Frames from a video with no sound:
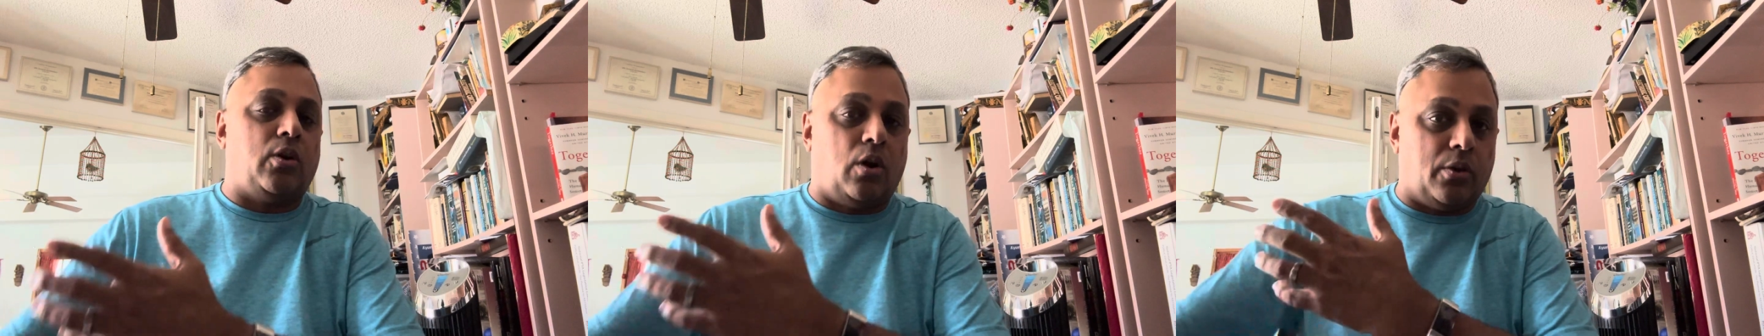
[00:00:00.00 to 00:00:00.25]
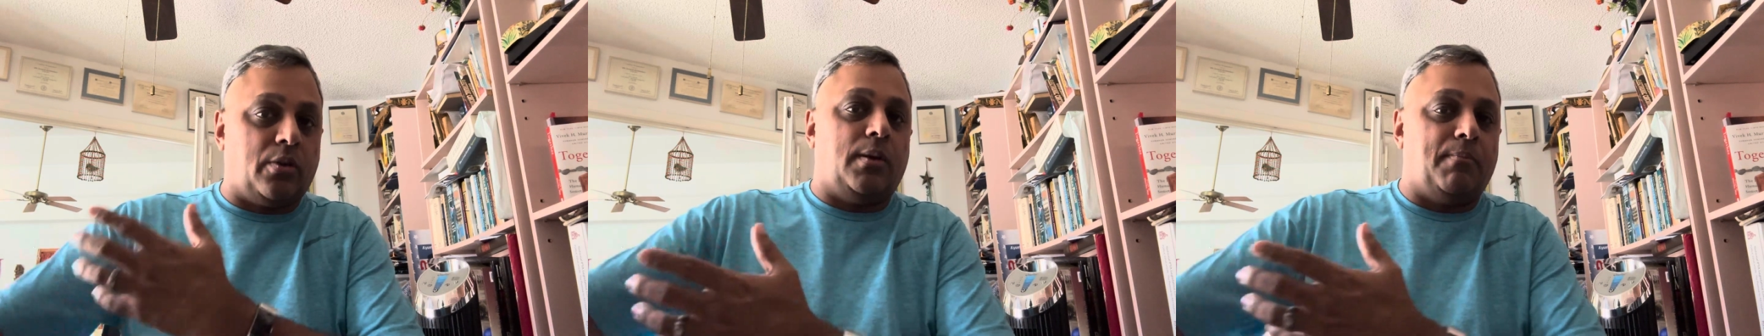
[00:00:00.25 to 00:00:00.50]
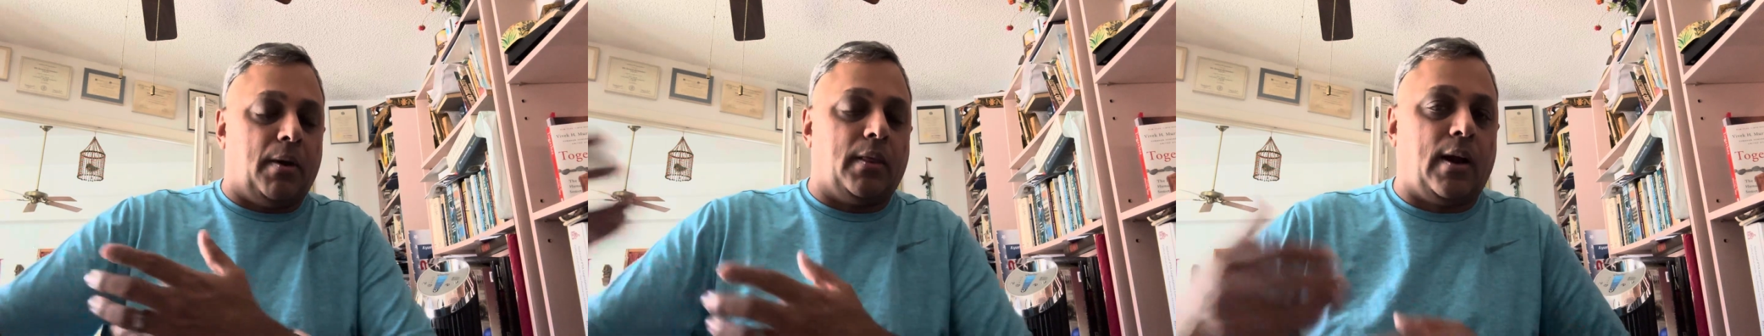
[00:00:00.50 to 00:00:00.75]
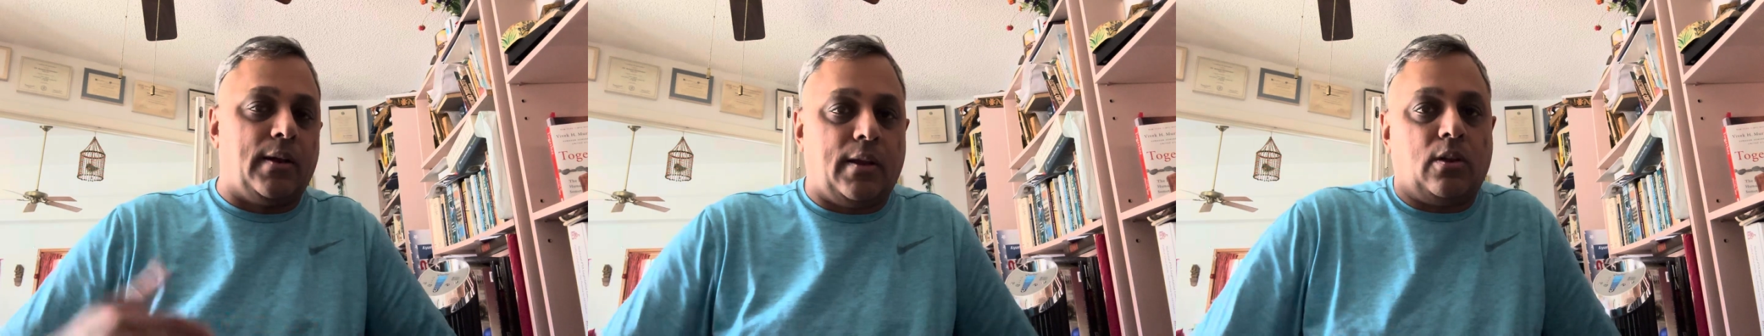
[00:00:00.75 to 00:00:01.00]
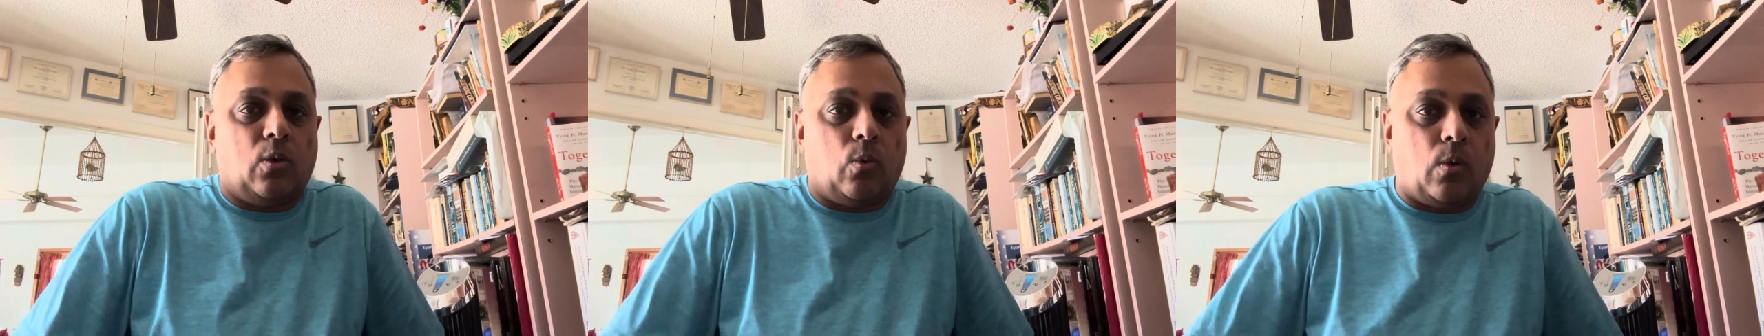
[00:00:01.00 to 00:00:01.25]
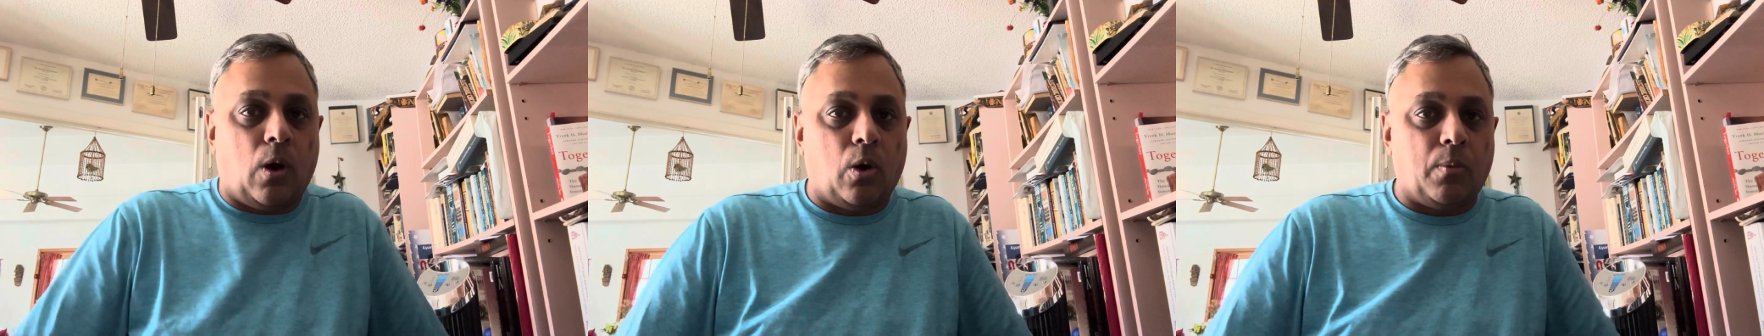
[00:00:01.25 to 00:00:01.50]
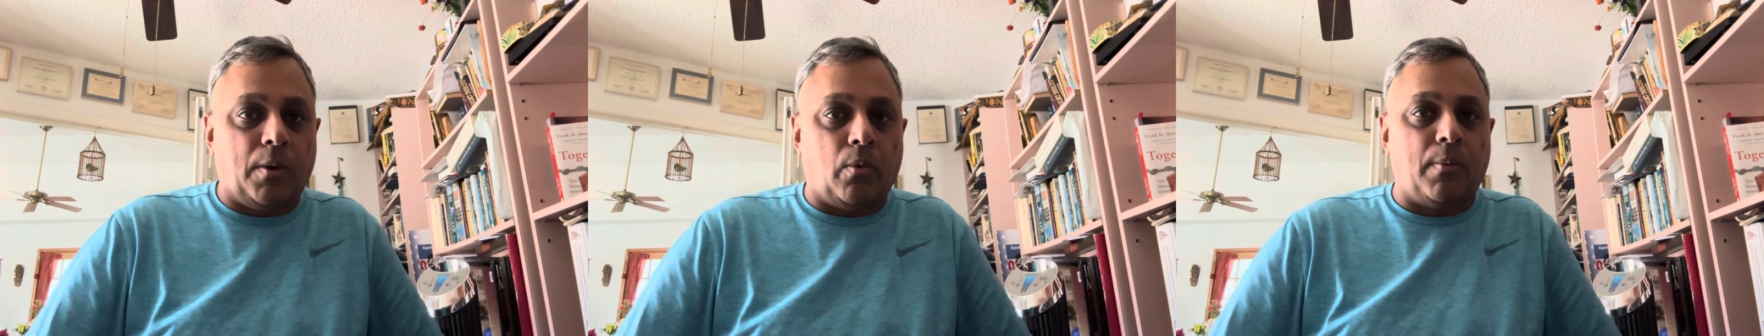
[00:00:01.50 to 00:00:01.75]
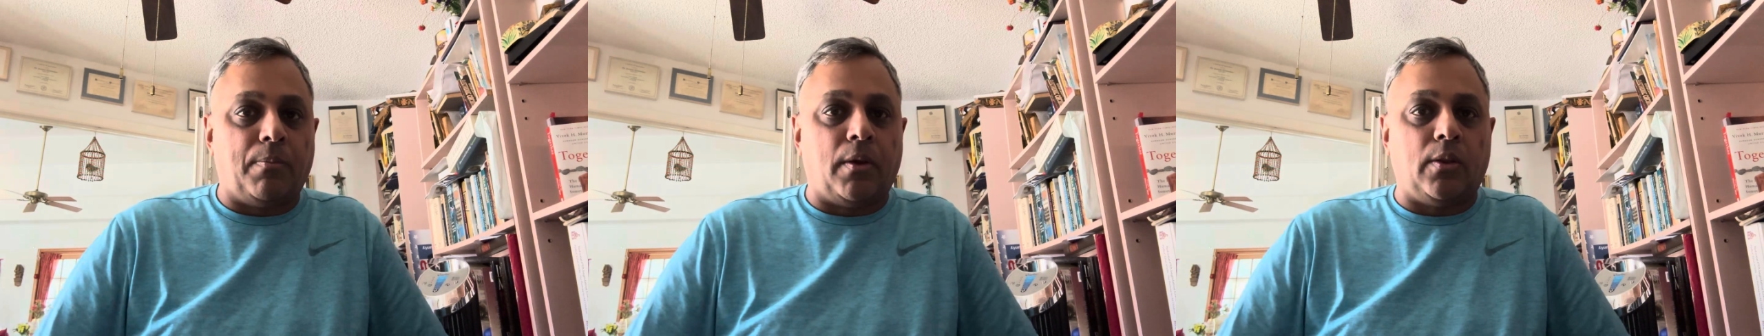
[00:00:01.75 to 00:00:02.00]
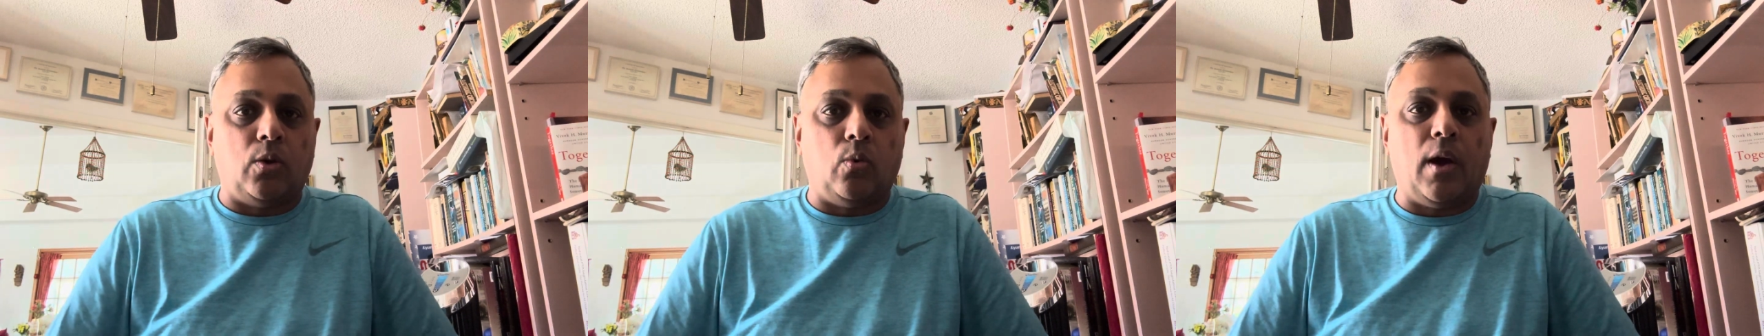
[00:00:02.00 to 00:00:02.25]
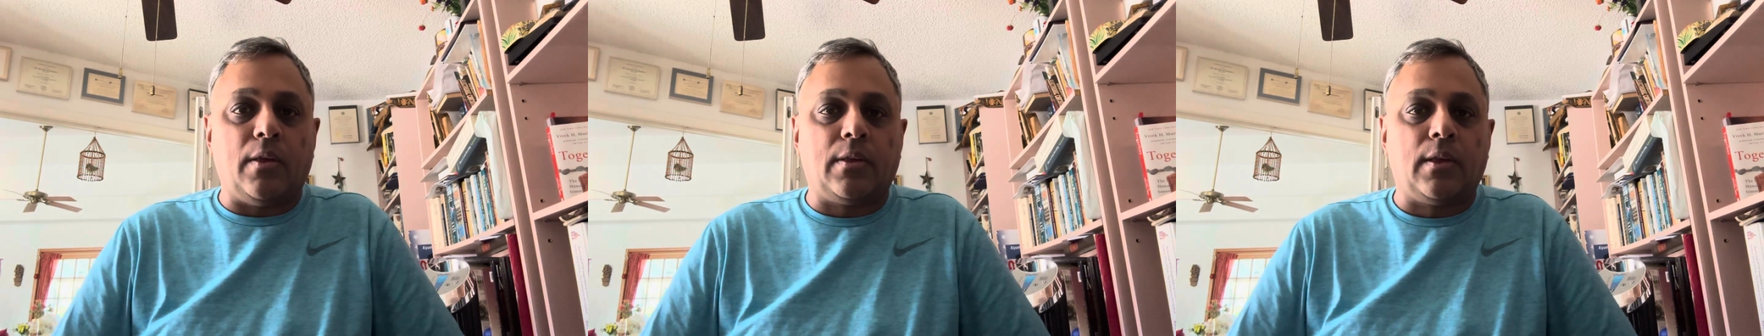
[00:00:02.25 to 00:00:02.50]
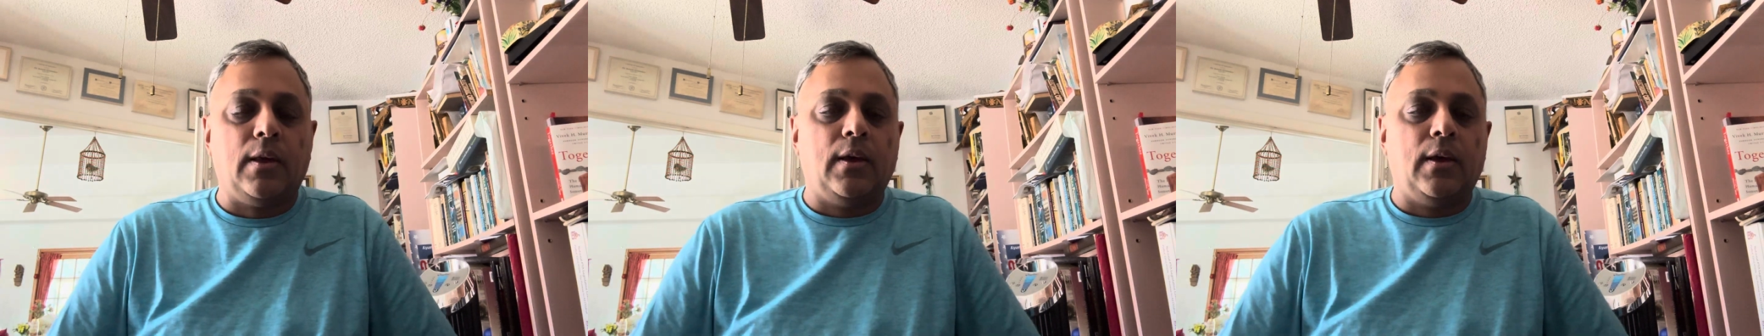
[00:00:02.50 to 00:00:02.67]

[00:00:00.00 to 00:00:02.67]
Augustine by the Continental Army, right, by the U.S.,